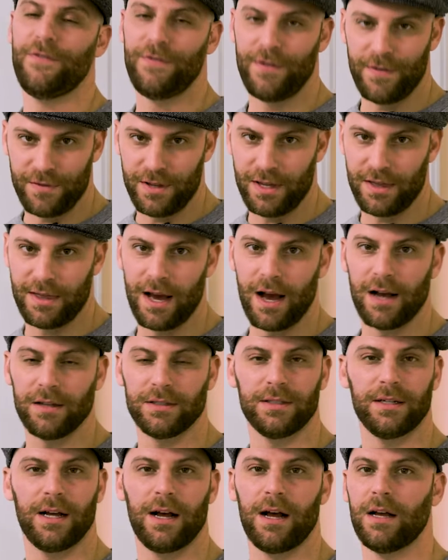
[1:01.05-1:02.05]

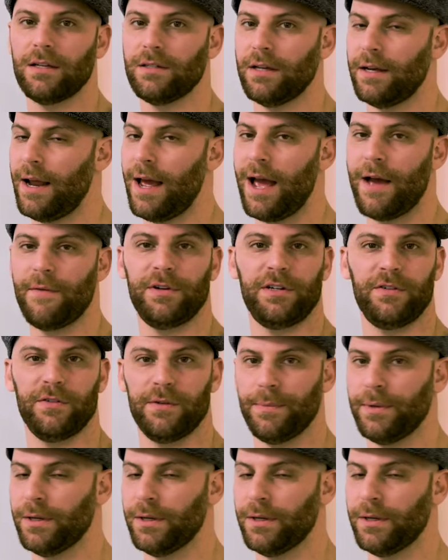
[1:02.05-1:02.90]
$50,000 on average if you're